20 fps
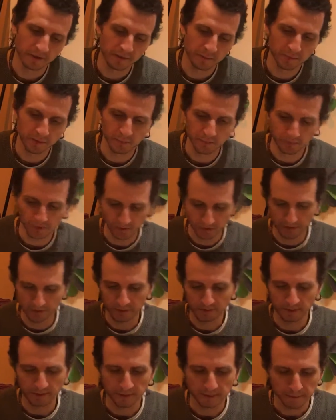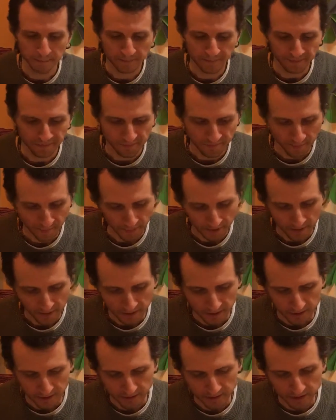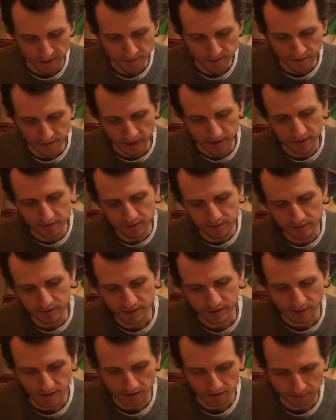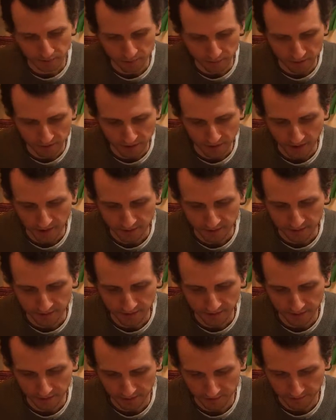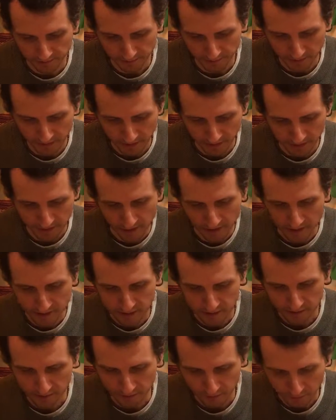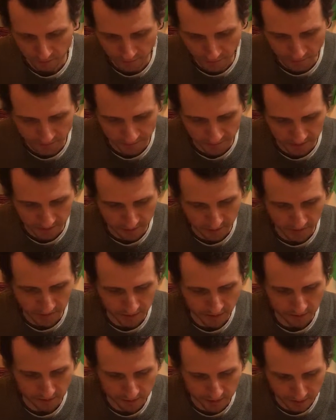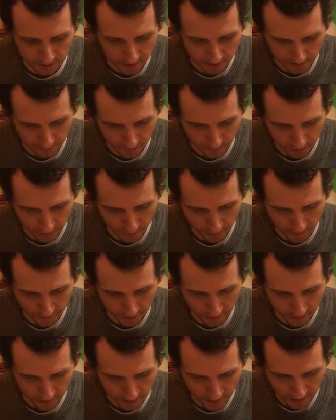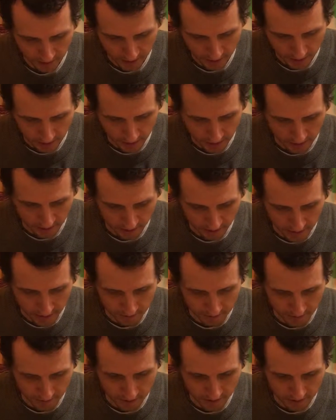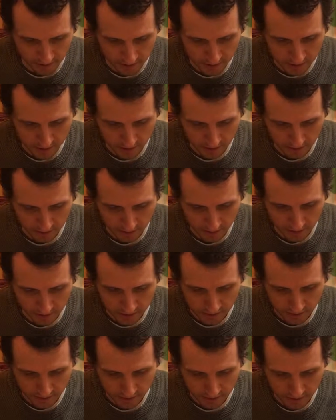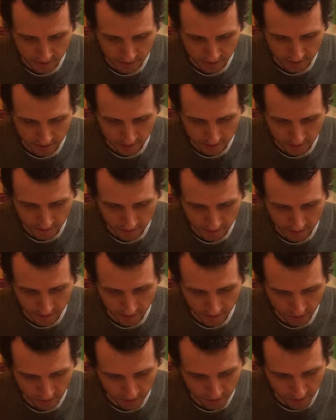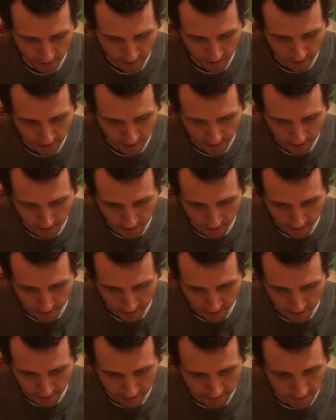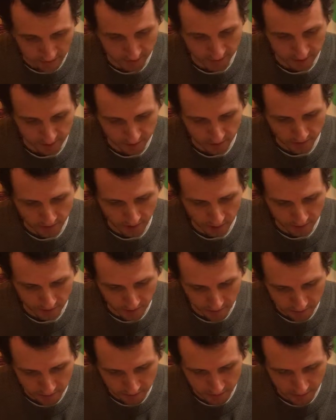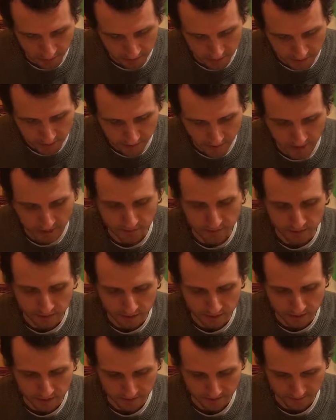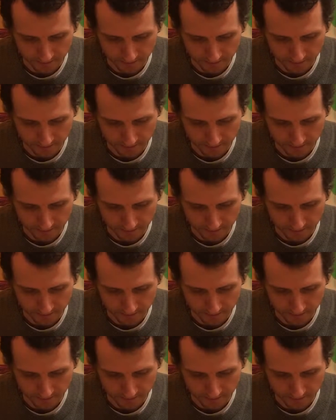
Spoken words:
Purport. The living entity is unborn and eternal, and as confirmed in the Bhagavad Gita 2.30, the living entity is not exhausted even though the material elementary body is vanquished.